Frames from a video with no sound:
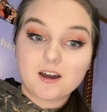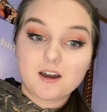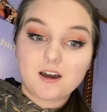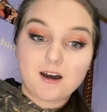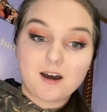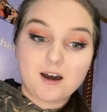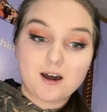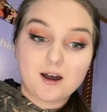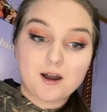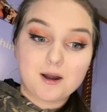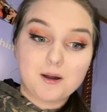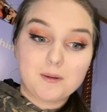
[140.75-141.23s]

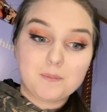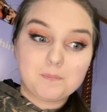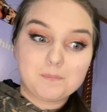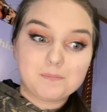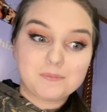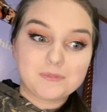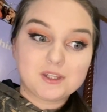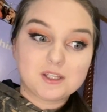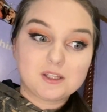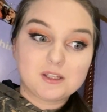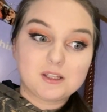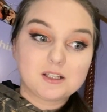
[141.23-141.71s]

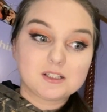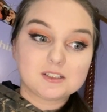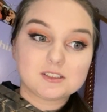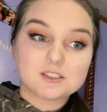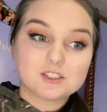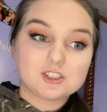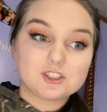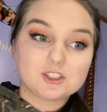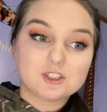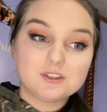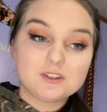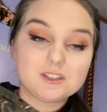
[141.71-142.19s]
Because
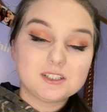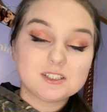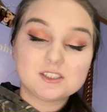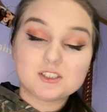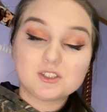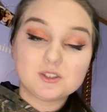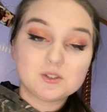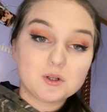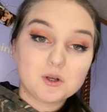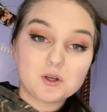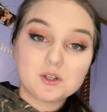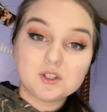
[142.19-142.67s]
the truth is,
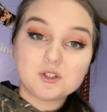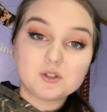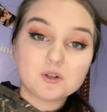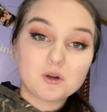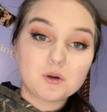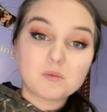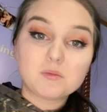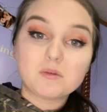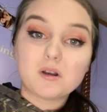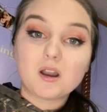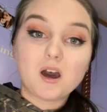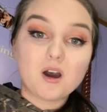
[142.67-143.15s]
you
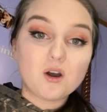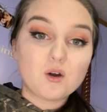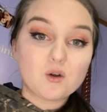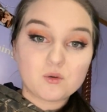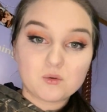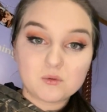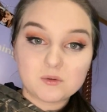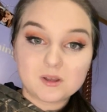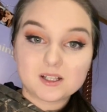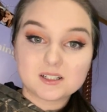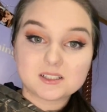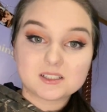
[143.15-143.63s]
don't
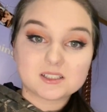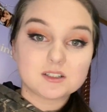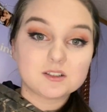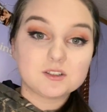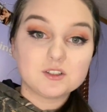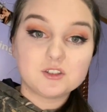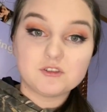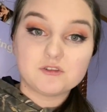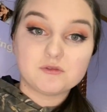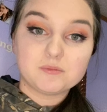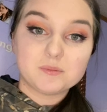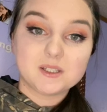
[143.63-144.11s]
know until
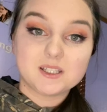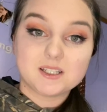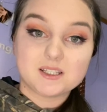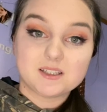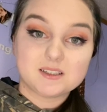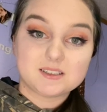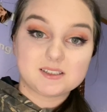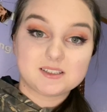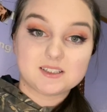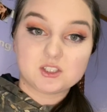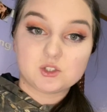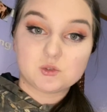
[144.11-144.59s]
you've been
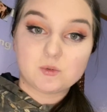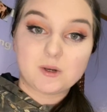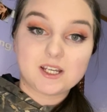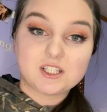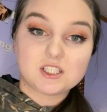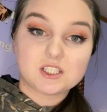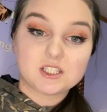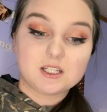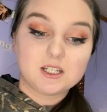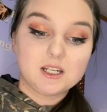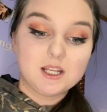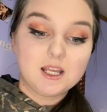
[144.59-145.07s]
in the
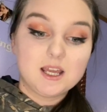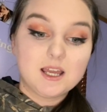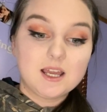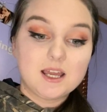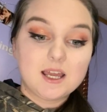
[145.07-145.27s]
situation.